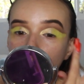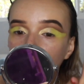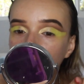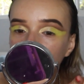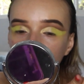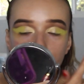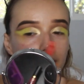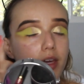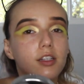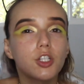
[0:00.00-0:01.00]
Like kind of
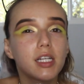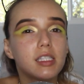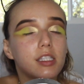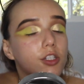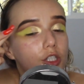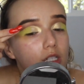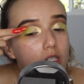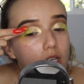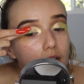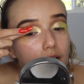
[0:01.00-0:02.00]
like that
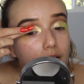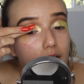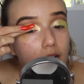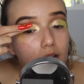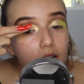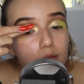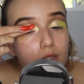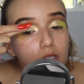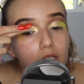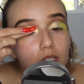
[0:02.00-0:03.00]
transition area, I'm
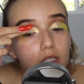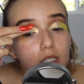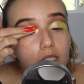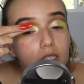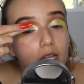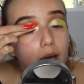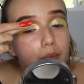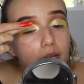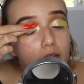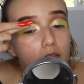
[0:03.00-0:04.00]
just gonna
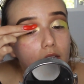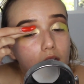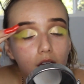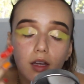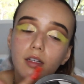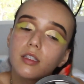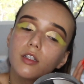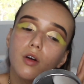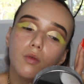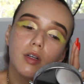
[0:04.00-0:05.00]
dab it. Because I
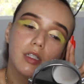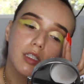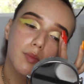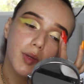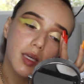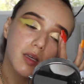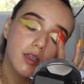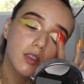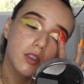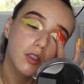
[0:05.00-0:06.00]
don't want it to
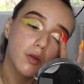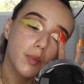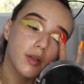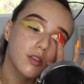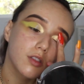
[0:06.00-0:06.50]
be super,